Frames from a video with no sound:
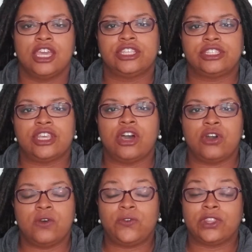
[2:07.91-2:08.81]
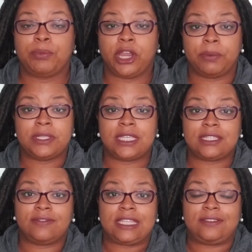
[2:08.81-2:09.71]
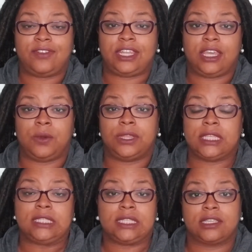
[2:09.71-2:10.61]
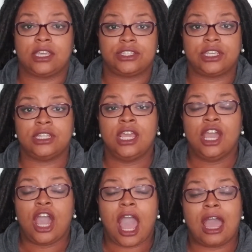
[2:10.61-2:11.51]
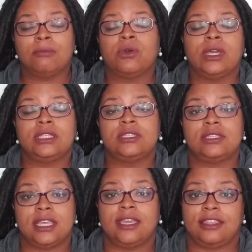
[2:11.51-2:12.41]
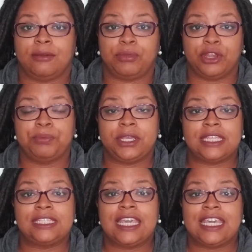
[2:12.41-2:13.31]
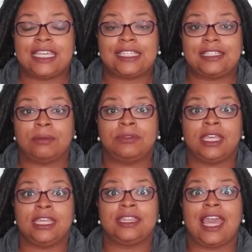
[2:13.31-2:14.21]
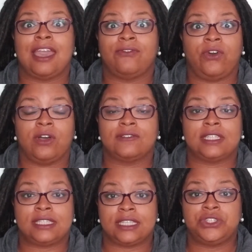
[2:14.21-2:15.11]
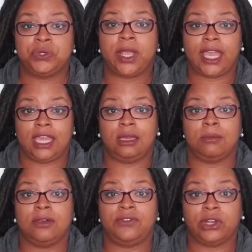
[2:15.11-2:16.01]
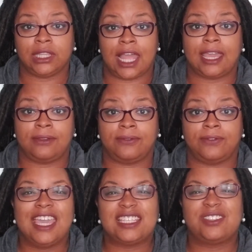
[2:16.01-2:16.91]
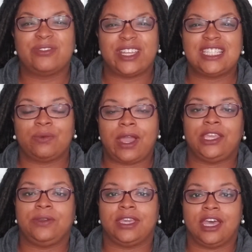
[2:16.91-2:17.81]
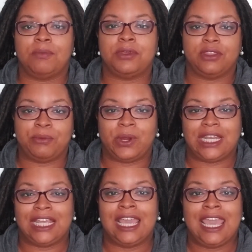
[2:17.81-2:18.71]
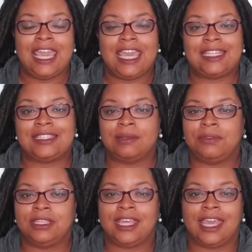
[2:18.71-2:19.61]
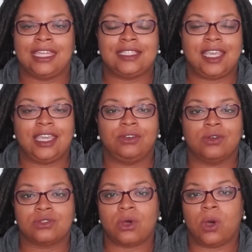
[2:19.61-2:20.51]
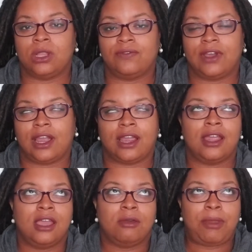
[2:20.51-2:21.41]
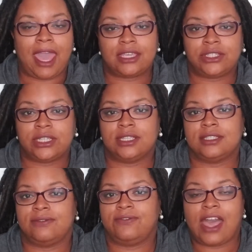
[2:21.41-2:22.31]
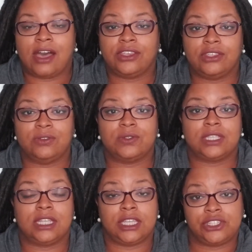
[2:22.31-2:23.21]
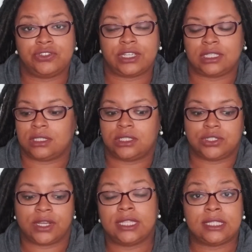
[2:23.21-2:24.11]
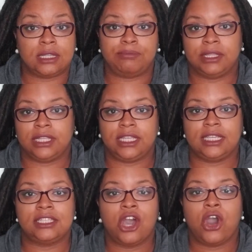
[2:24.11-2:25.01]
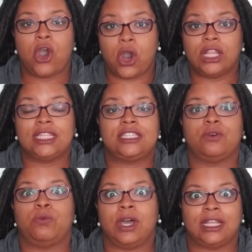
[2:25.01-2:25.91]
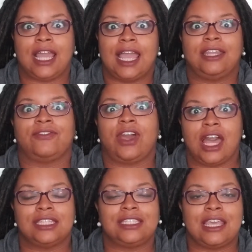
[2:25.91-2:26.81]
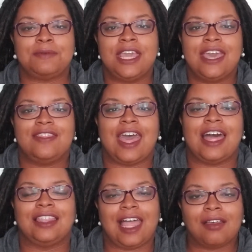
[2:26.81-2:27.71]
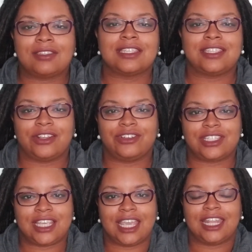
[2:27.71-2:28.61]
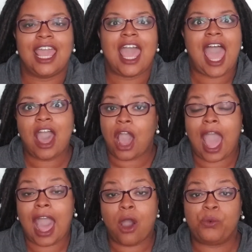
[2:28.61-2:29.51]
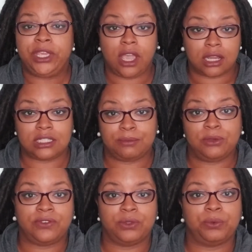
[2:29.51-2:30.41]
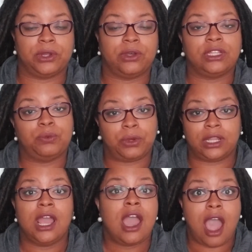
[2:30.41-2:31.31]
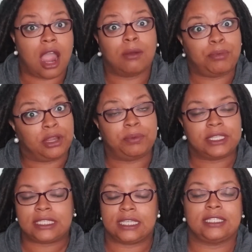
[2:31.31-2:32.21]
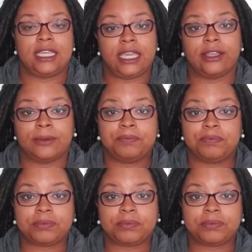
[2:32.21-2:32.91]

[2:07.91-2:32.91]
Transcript: So for the purposes of this video and this discussion, I'm going to say that purpose is something that involves the central aim of your life. It's the reason why you get up in the morning. It's something that entangles all of our passions and values and interests and strengths and abilities all into one kind of concept that allows us to understand how we are to move in the world and what our purpose is here.